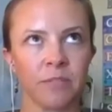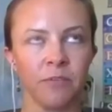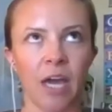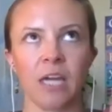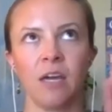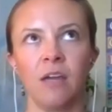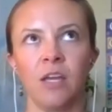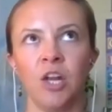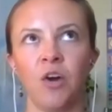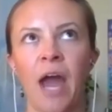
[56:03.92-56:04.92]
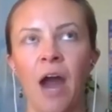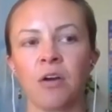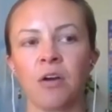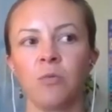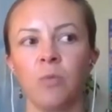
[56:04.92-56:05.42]
like, you know, how can
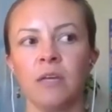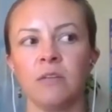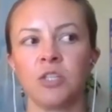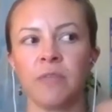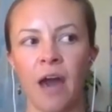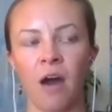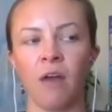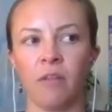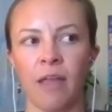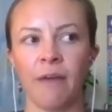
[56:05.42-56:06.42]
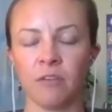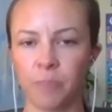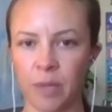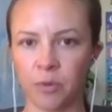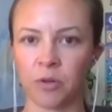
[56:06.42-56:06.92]
we do that on the level of
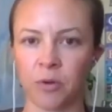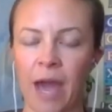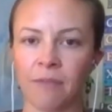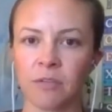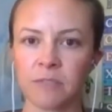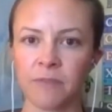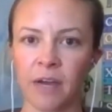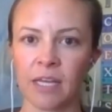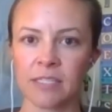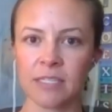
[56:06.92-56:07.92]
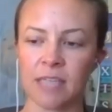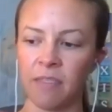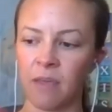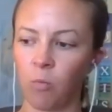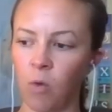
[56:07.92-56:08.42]
people who have those finances? And
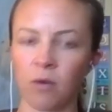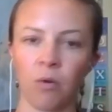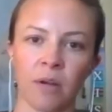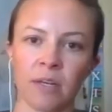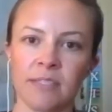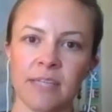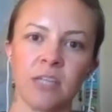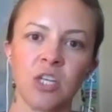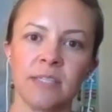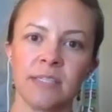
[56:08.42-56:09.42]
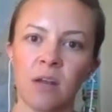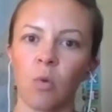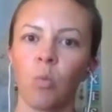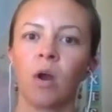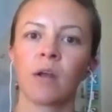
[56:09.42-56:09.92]
then what are organizations that are
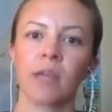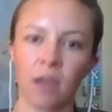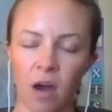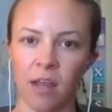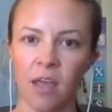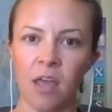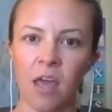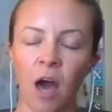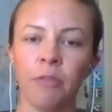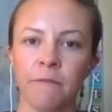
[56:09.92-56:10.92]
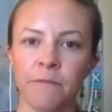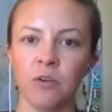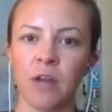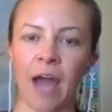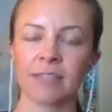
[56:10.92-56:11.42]
working on healthy food
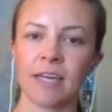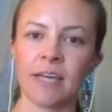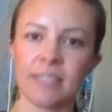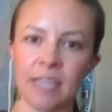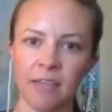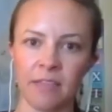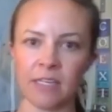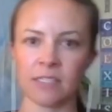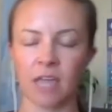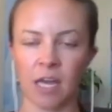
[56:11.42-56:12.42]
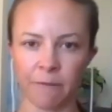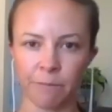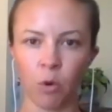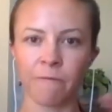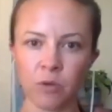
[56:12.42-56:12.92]
access in these kind of
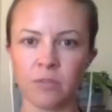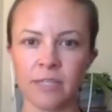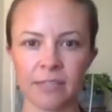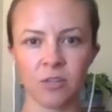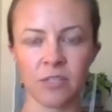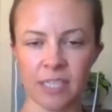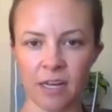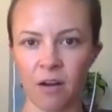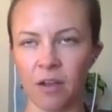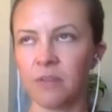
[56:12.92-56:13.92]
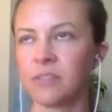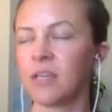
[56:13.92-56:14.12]
more food desert scenarios.